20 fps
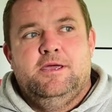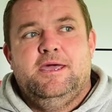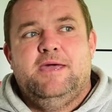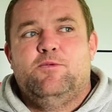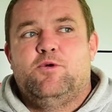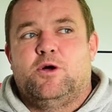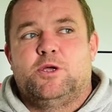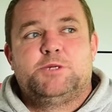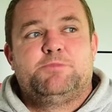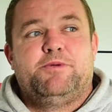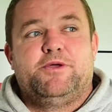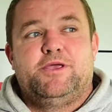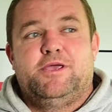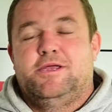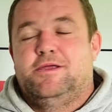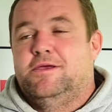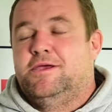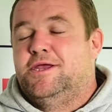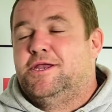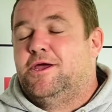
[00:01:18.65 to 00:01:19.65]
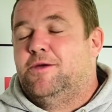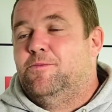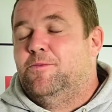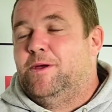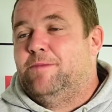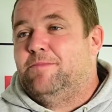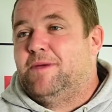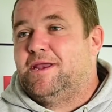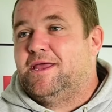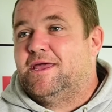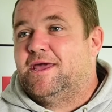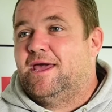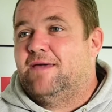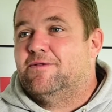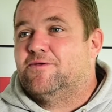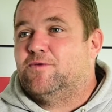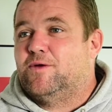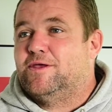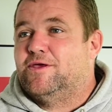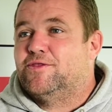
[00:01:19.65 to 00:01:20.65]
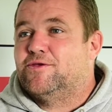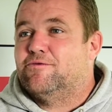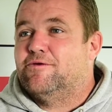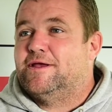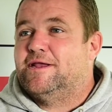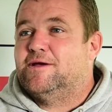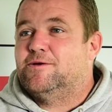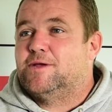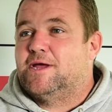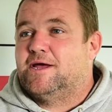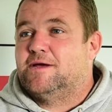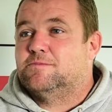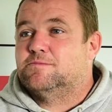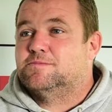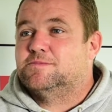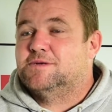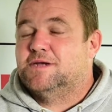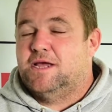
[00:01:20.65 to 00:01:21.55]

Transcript: It was, but you don't win many games when you're 3-0 down.